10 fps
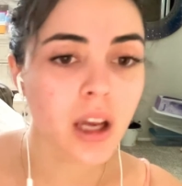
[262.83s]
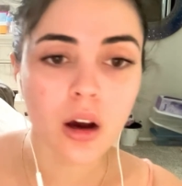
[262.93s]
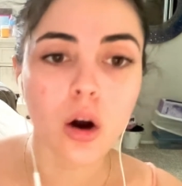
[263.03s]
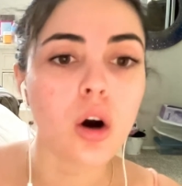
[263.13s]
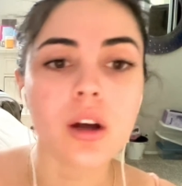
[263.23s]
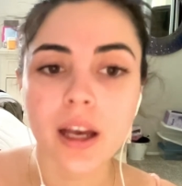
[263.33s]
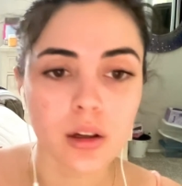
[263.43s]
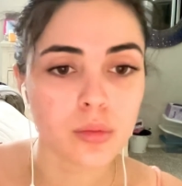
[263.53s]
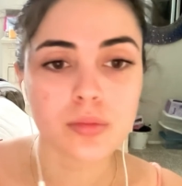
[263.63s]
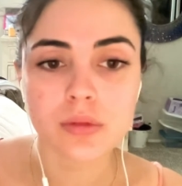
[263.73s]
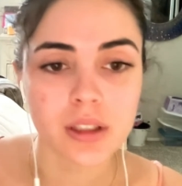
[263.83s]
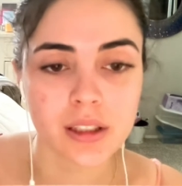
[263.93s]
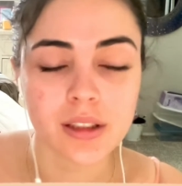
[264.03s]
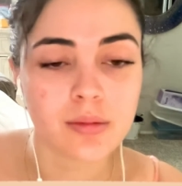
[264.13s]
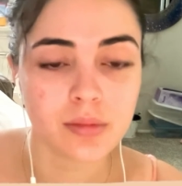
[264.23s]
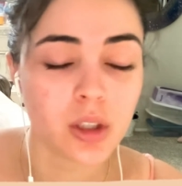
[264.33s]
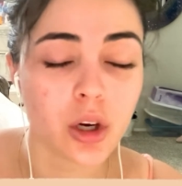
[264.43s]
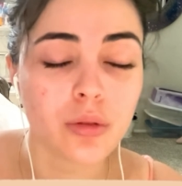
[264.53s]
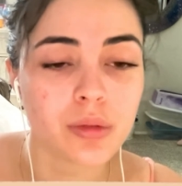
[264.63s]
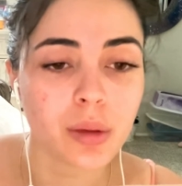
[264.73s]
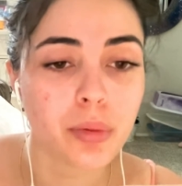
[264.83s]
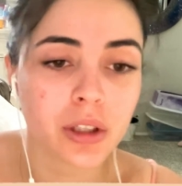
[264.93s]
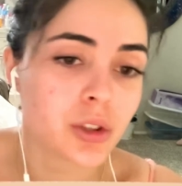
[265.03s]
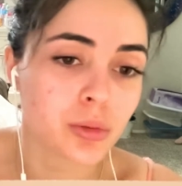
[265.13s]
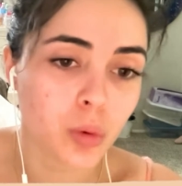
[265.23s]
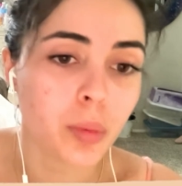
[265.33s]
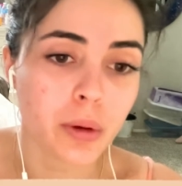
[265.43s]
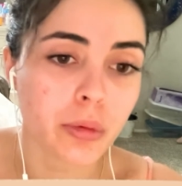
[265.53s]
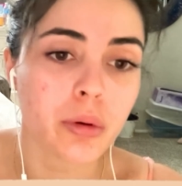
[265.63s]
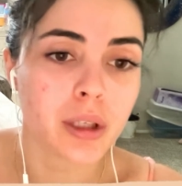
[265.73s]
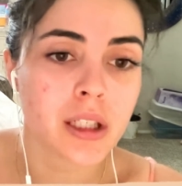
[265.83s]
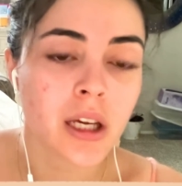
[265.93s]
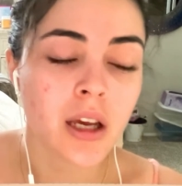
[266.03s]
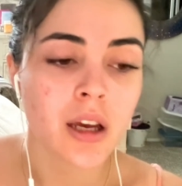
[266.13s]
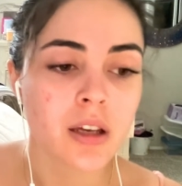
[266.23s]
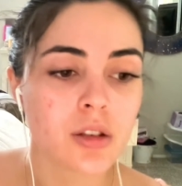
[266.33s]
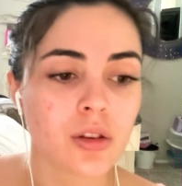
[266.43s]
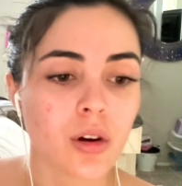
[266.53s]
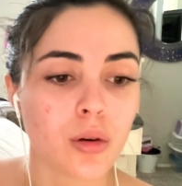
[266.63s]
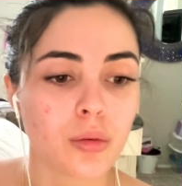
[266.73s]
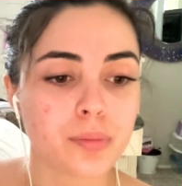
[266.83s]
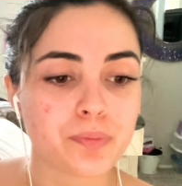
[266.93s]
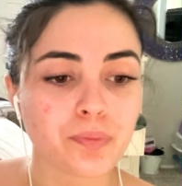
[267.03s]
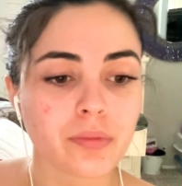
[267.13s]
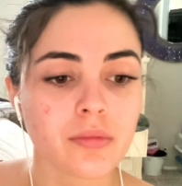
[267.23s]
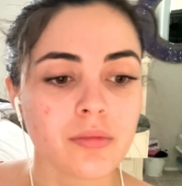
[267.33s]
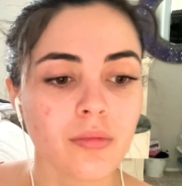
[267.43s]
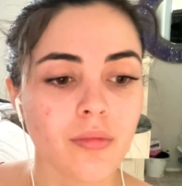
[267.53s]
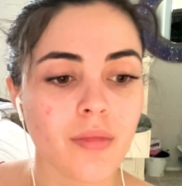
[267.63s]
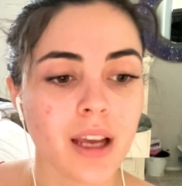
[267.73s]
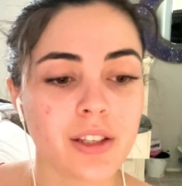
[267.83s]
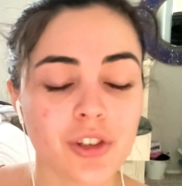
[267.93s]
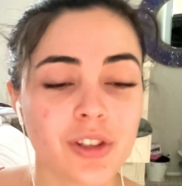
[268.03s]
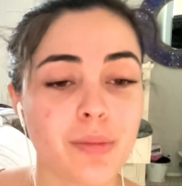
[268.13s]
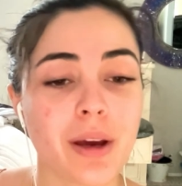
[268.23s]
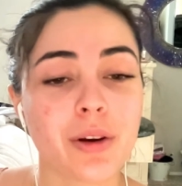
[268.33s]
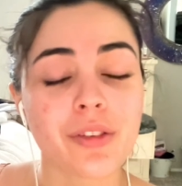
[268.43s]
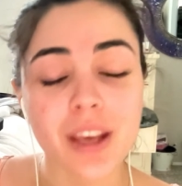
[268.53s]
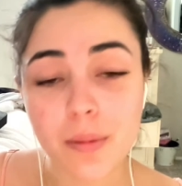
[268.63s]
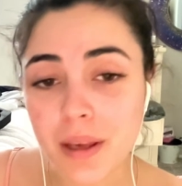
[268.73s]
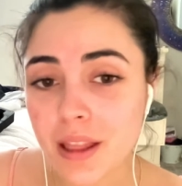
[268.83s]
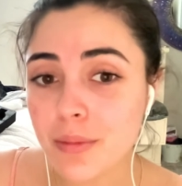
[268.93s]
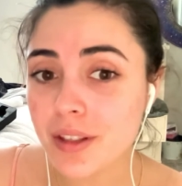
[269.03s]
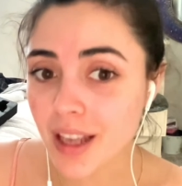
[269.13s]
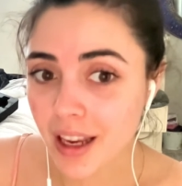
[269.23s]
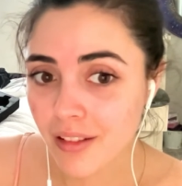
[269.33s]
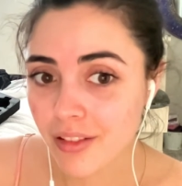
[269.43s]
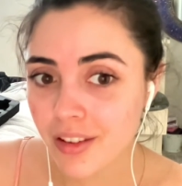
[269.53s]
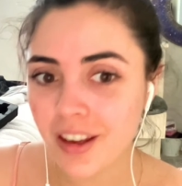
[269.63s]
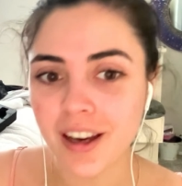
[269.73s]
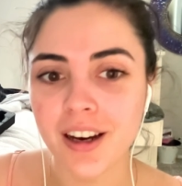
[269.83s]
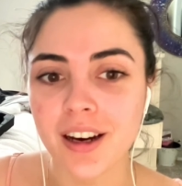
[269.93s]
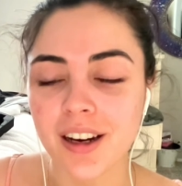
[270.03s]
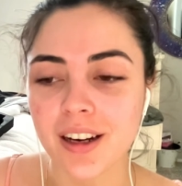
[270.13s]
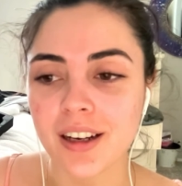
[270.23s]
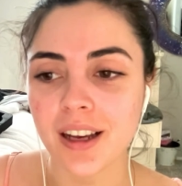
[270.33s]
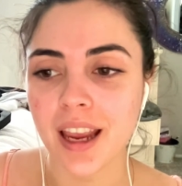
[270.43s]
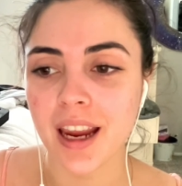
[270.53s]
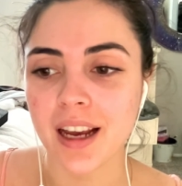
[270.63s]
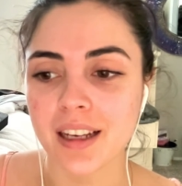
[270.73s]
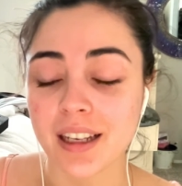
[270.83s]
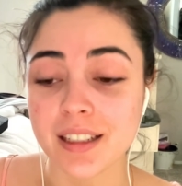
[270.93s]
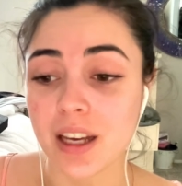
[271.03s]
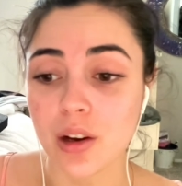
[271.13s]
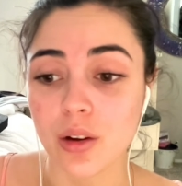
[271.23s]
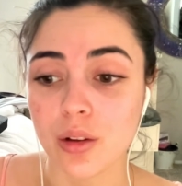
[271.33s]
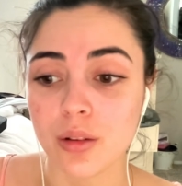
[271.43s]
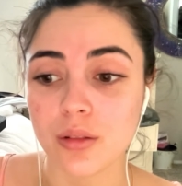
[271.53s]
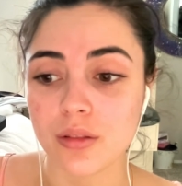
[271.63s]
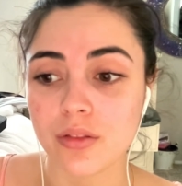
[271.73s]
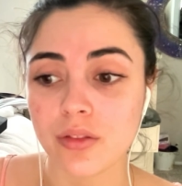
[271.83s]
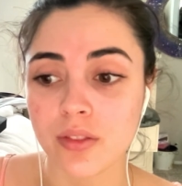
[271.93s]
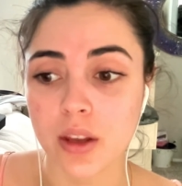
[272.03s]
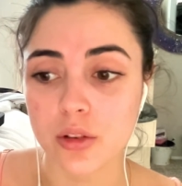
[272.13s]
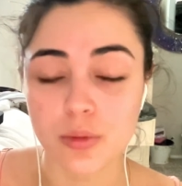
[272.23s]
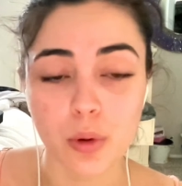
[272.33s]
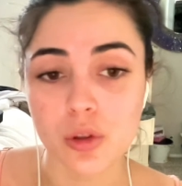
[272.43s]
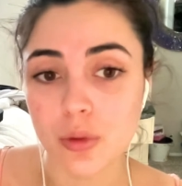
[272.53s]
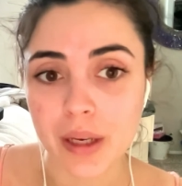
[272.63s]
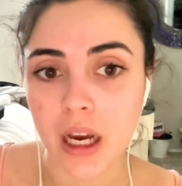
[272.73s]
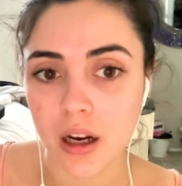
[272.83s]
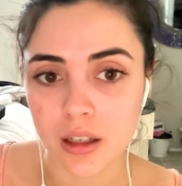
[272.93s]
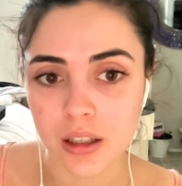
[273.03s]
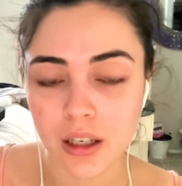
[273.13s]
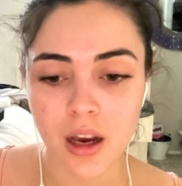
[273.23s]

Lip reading: all hell is, the prints will be ruined. So it's just a matter of keeping them safe and until they're supposed to be hung.